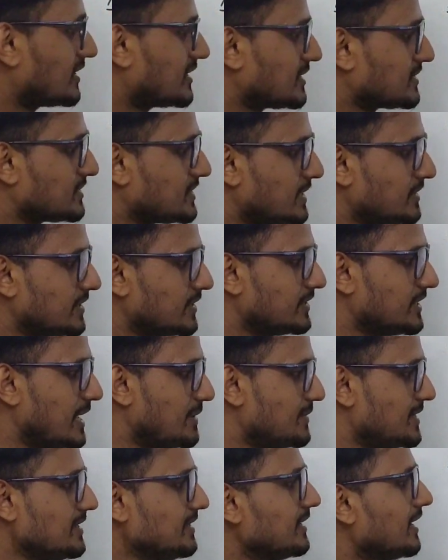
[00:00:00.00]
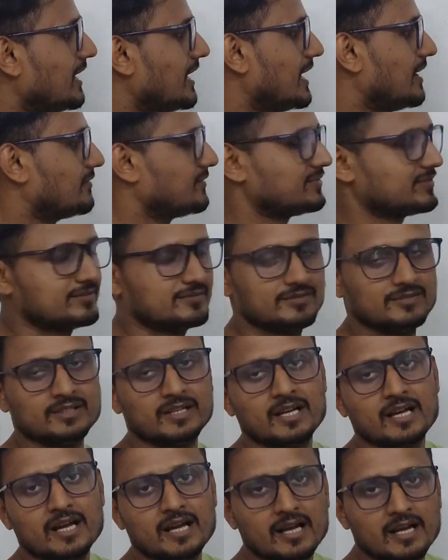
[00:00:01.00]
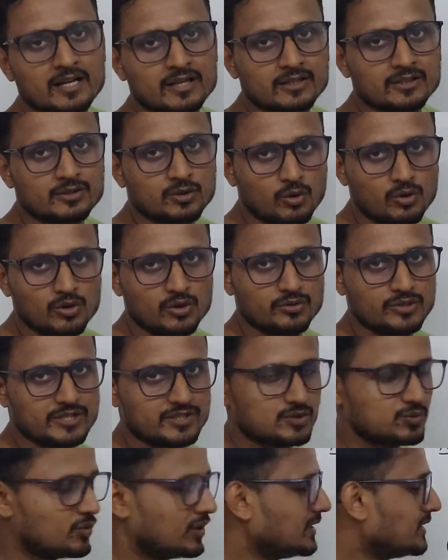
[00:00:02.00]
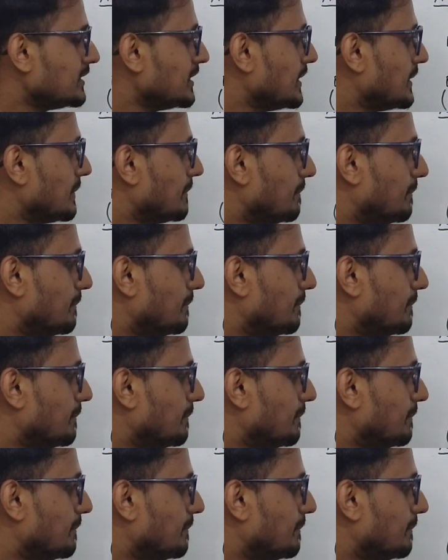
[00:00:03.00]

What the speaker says: understand the naming, I have told you this one,